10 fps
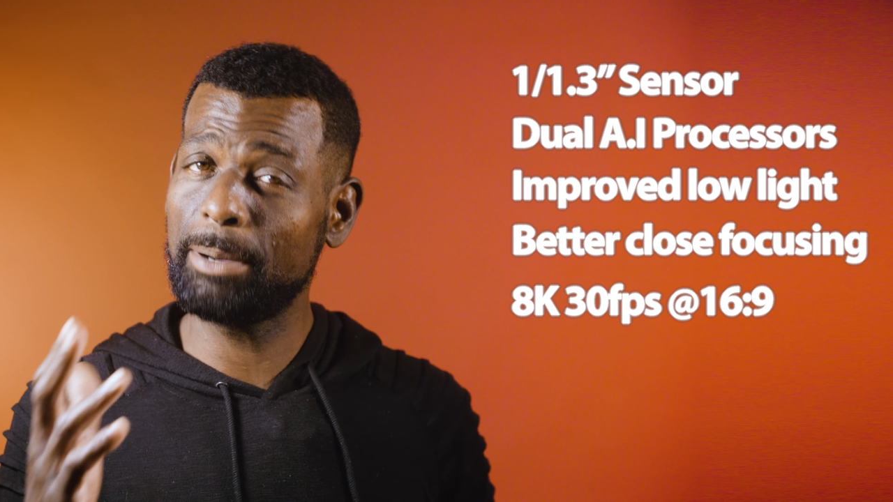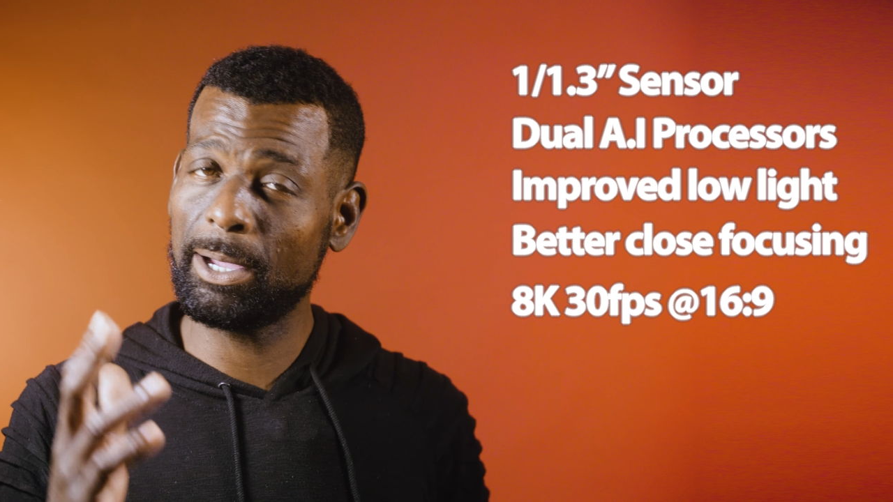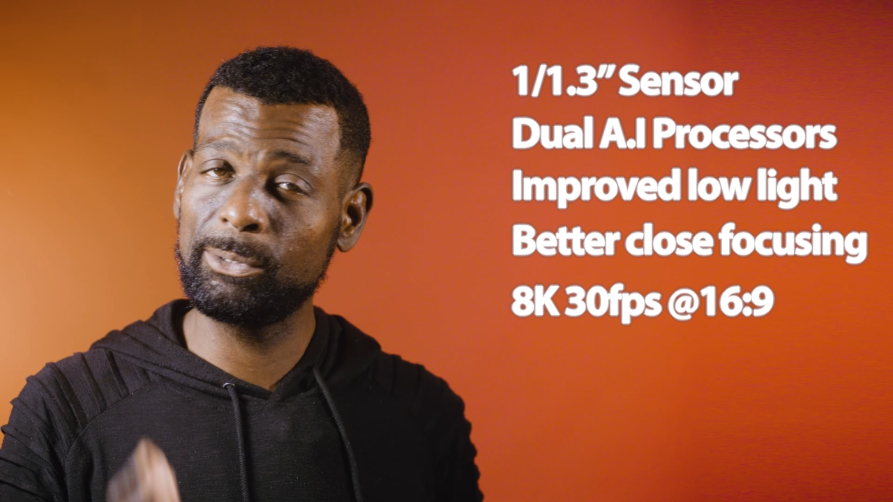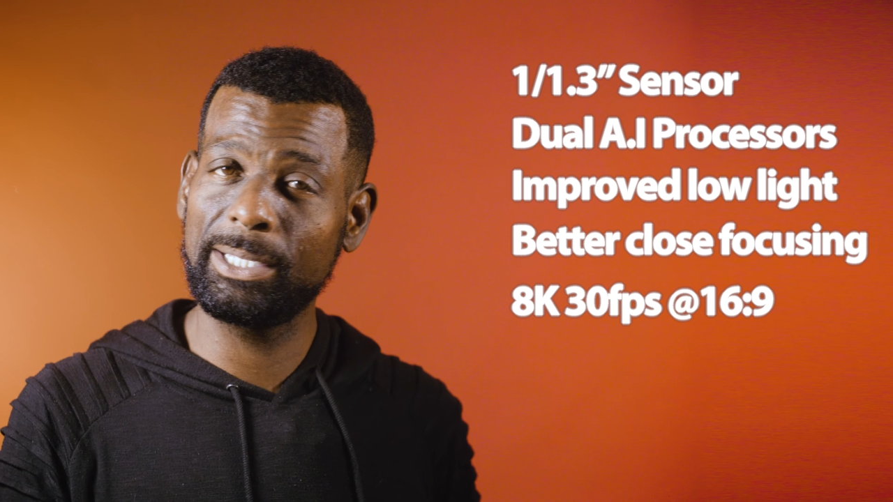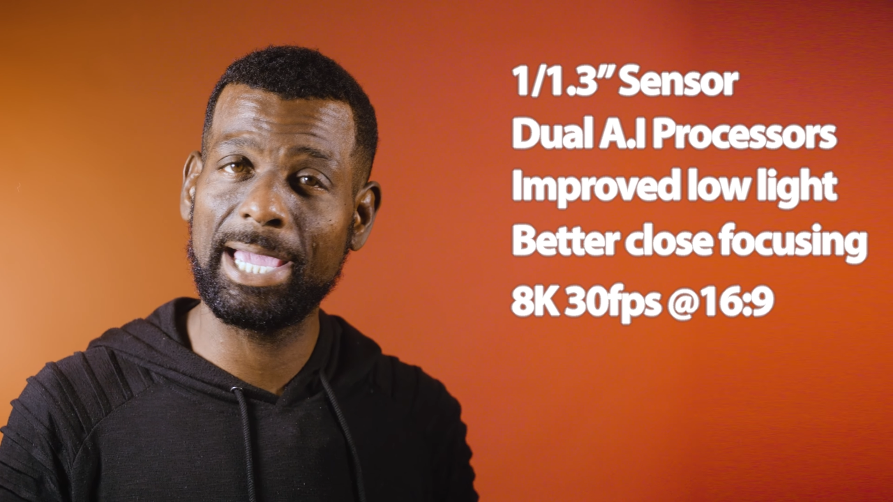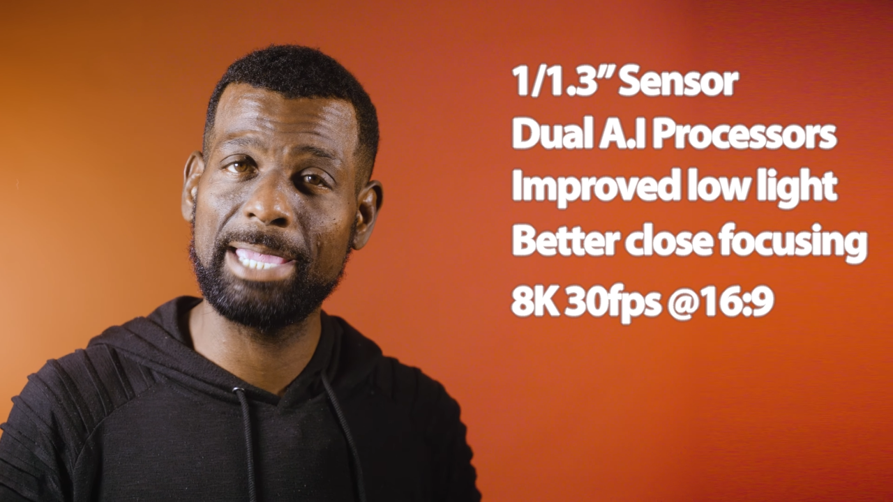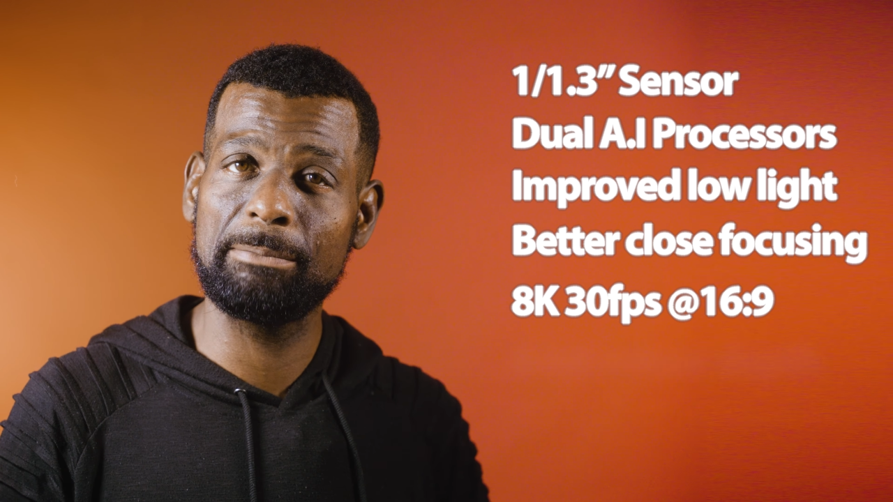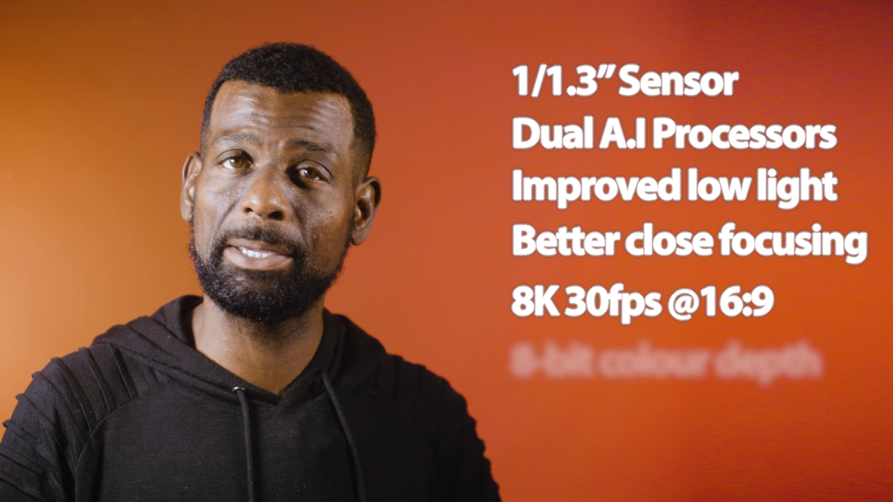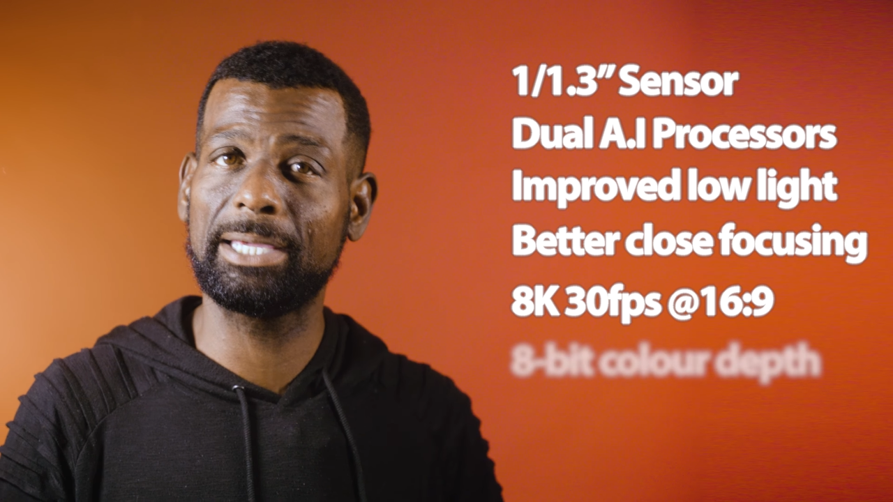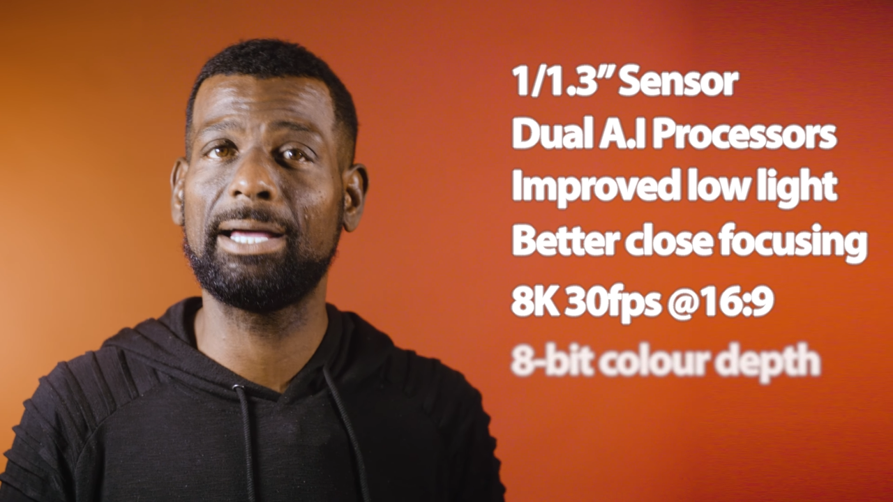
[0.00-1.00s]
but only
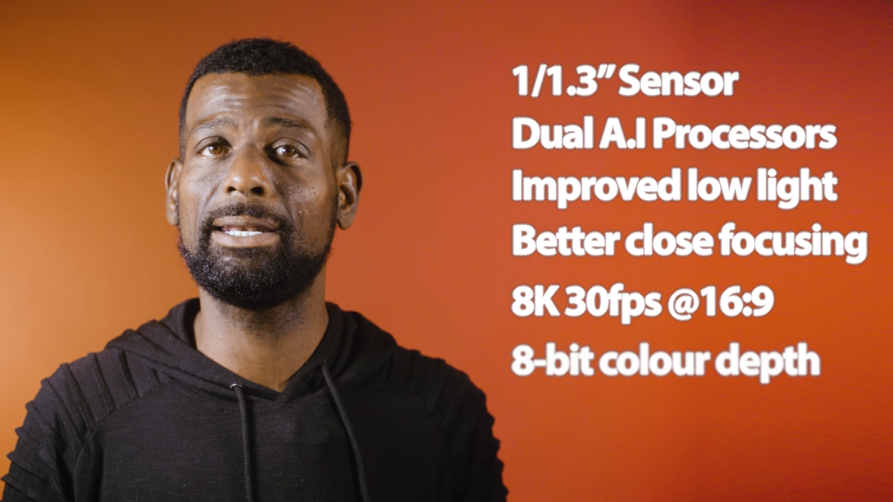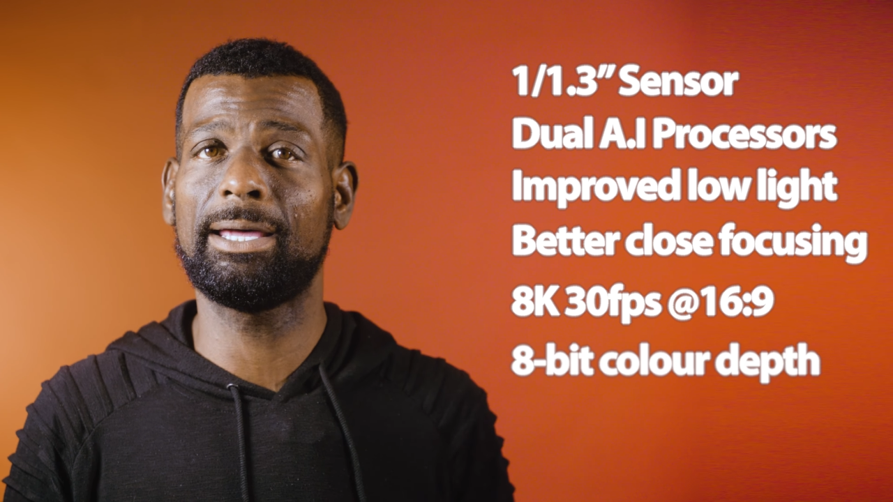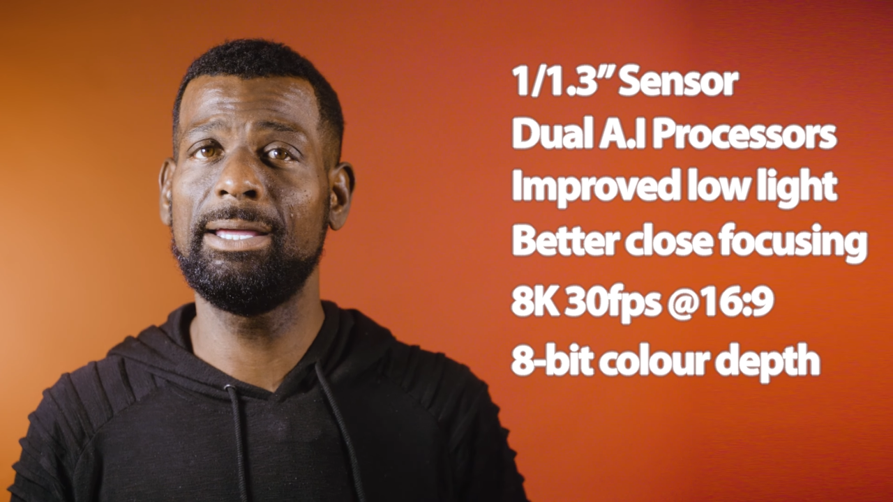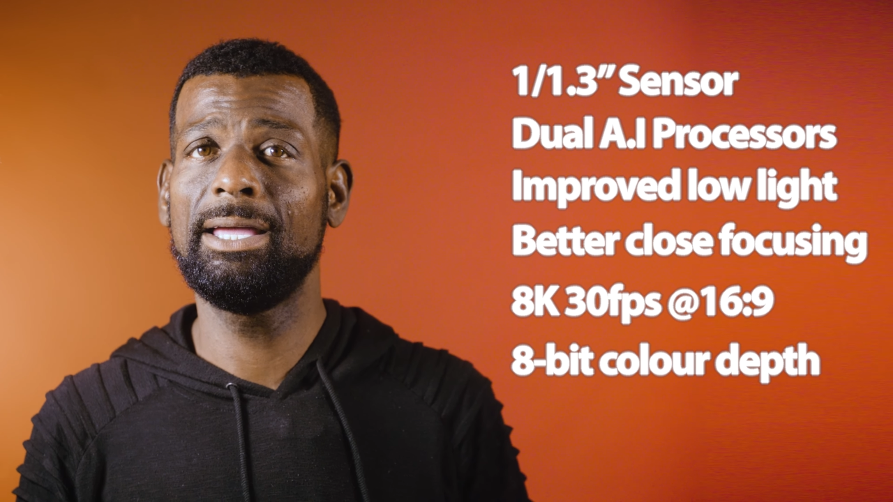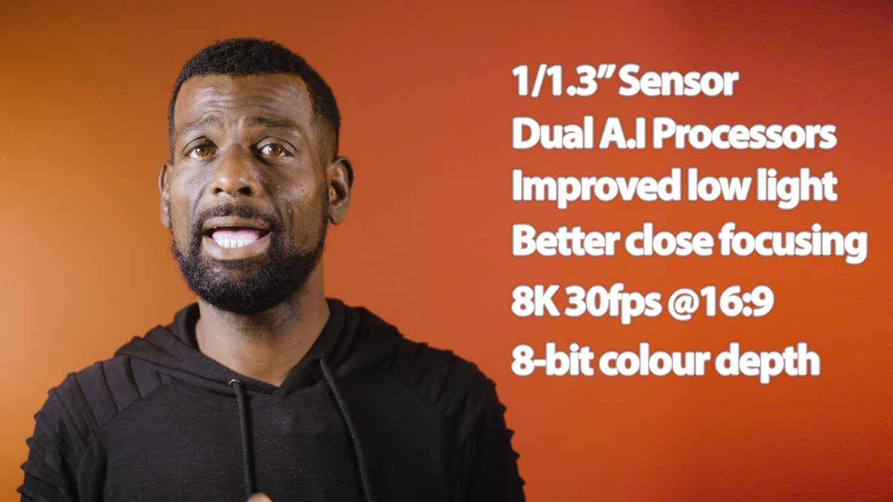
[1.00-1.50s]
8-bit color,